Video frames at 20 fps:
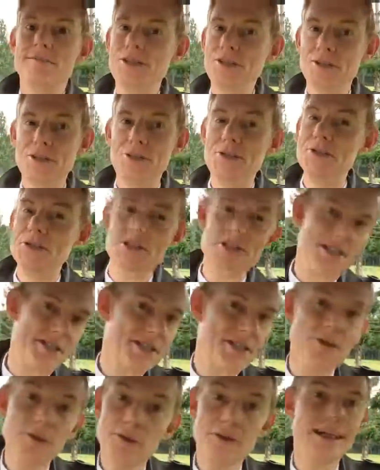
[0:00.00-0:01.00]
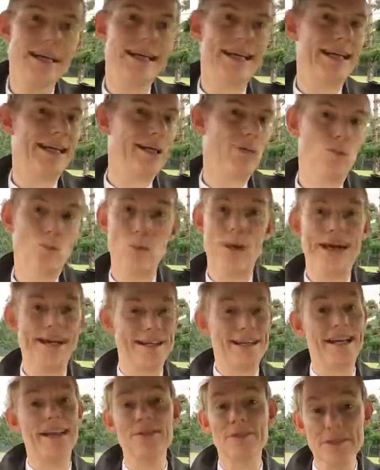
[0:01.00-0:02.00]
you're still going to get wet
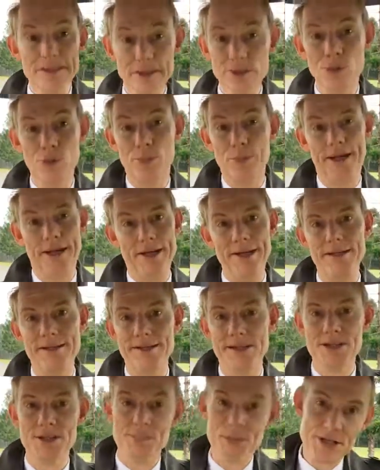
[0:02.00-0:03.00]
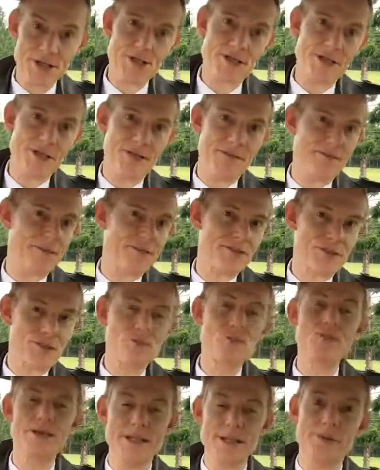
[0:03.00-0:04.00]
a little bit, especially if it's
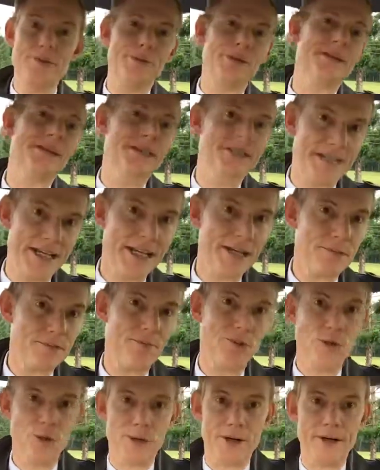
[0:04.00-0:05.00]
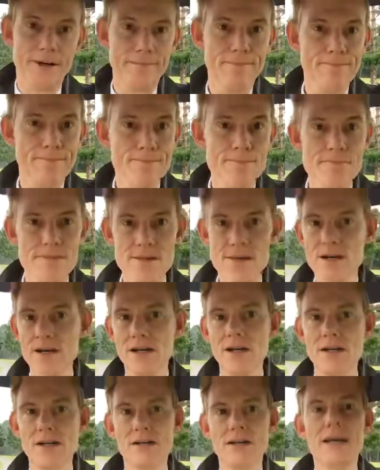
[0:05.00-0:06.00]
really, really downpouring.
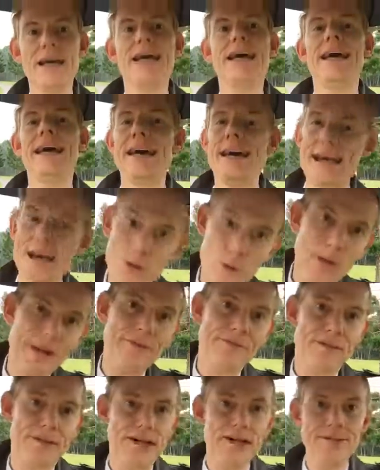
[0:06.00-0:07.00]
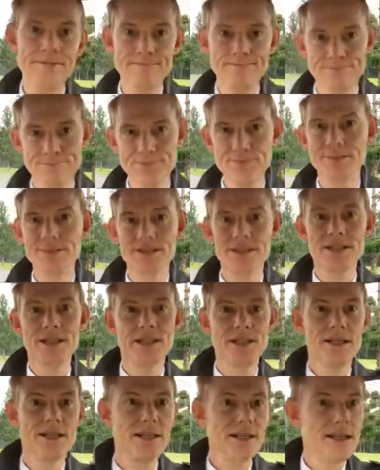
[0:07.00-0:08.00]
However,
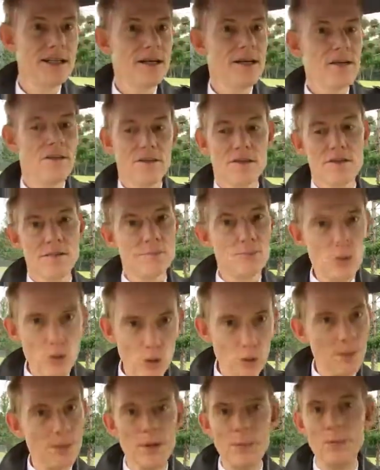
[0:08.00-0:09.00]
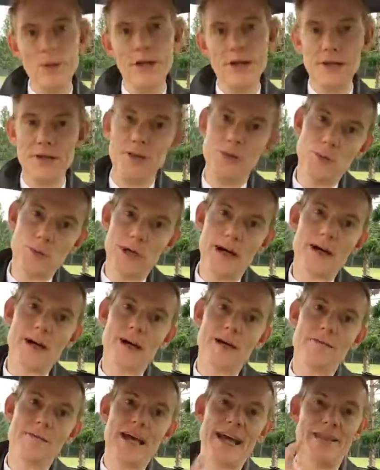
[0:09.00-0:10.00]
the more prepared you
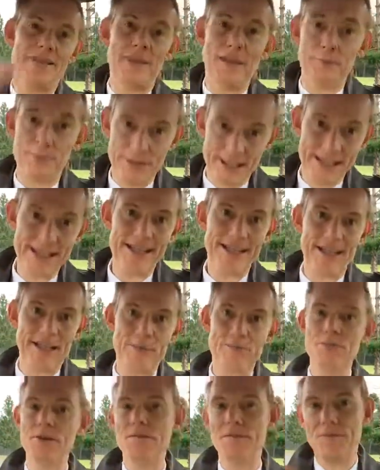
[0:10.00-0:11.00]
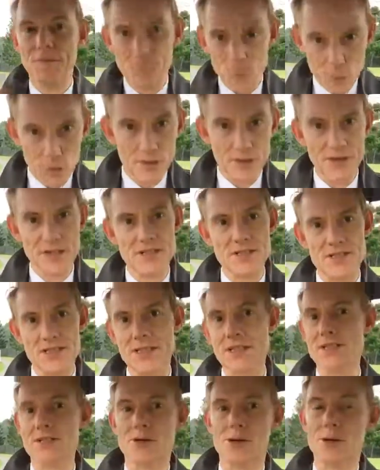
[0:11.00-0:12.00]
are at the beginning, before these
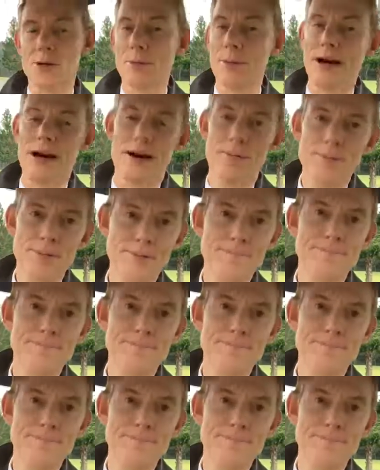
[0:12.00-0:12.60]
things crop up,